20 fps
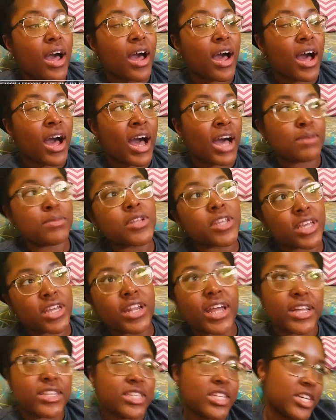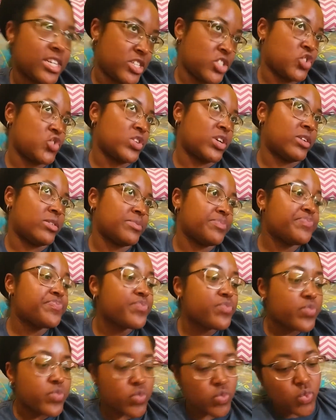I'm looking at the intro
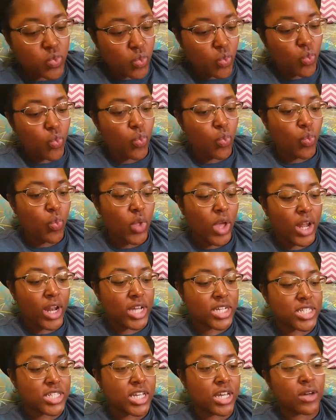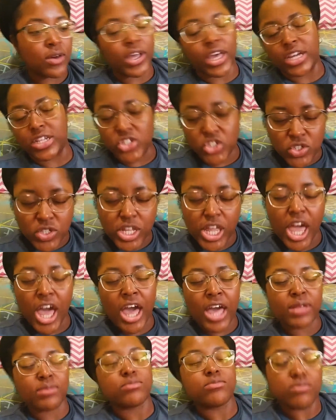and I said, okay,
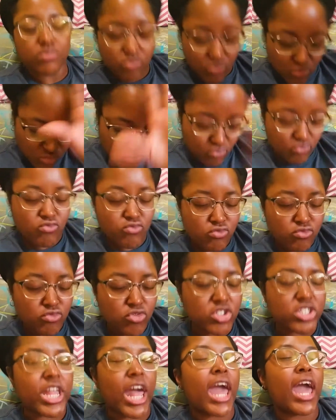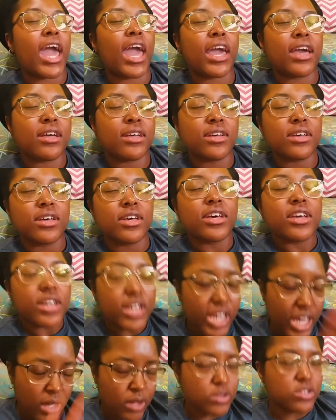Juliet, stay.
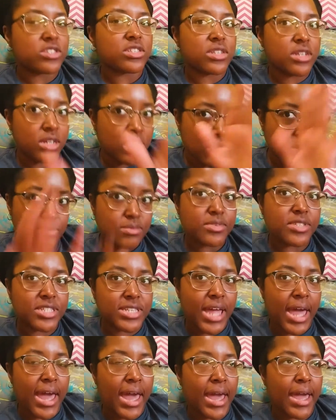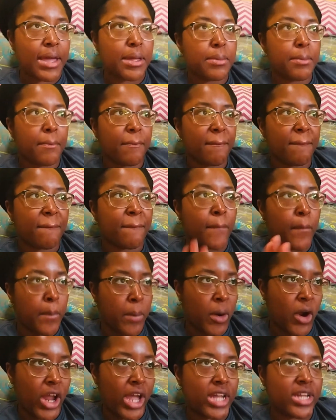Kelsey, stay.
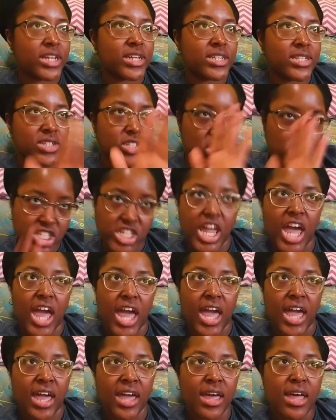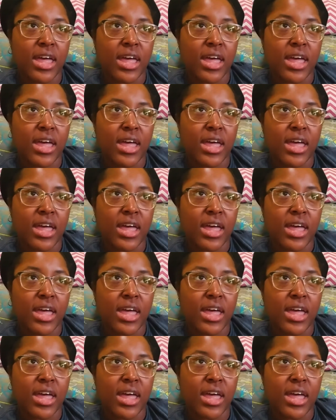Brandon, stay.